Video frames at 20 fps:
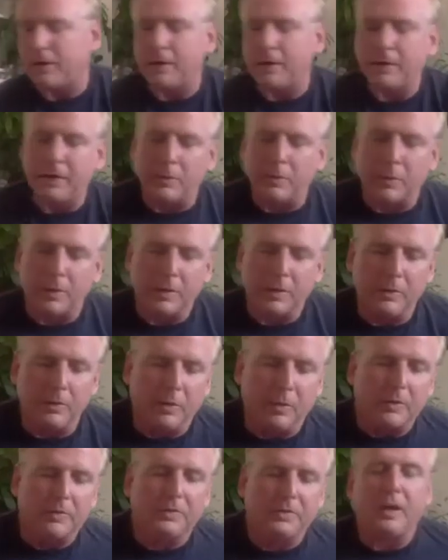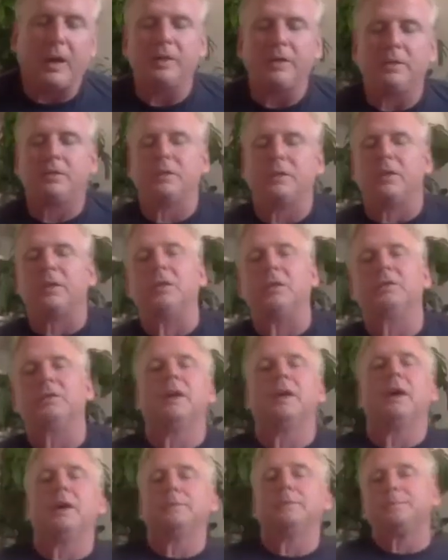here. We're going to do our side series
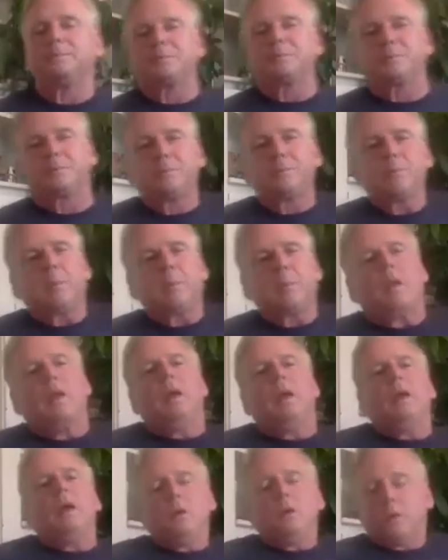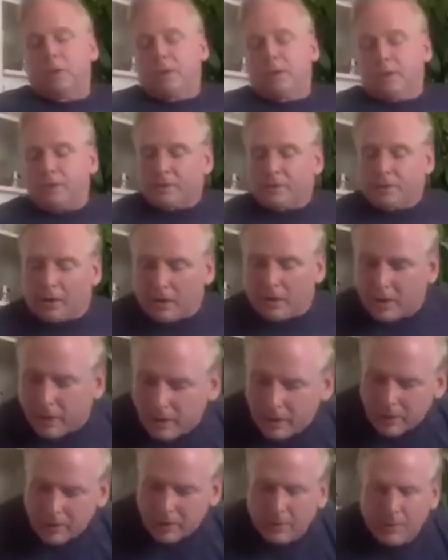now. We're going to start
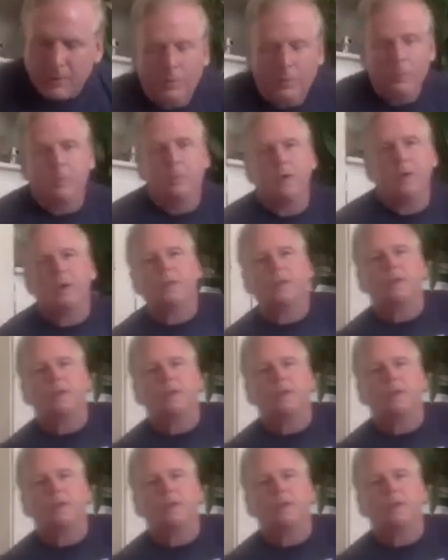with